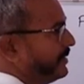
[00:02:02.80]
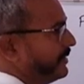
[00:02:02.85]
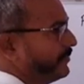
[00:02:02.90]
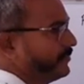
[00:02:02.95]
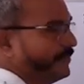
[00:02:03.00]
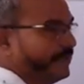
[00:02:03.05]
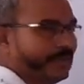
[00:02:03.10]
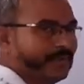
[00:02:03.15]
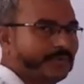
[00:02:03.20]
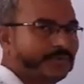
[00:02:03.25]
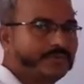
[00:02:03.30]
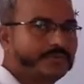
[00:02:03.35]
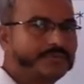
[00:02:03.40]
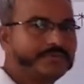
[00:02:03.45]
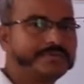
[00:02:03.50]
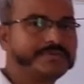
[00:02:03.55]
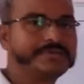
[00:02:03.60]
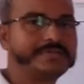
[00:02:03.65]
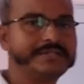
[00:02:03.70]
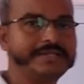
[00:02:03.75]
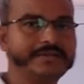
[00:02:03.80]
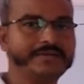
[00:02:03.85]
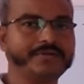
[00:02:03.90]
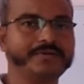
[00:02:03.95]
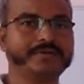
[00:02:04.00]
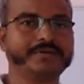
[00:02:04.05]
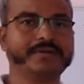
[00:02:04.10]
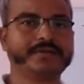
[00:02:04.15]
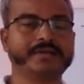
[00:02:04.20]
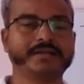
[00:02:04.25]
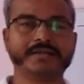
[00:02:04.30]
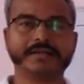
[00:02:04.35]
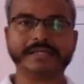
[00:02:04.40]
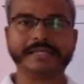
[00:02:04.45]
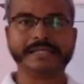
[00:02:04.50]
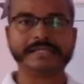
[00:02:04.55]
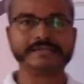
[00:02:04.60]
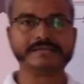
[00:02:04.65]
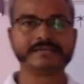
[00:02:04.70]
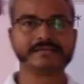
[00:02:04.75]
equal to 0
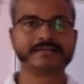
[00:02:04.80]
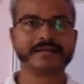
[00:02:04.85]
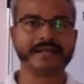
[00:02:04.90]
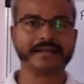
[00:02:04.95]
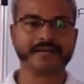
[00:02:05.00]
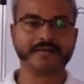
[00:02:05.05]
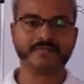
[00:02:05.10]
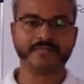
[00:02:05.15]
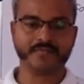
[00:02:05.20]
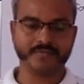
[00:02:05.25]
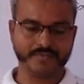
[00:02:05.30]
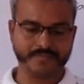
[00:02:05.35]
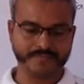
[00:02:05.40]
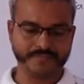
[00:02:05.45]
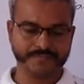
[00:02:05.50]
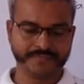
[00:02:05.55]
is a standard form.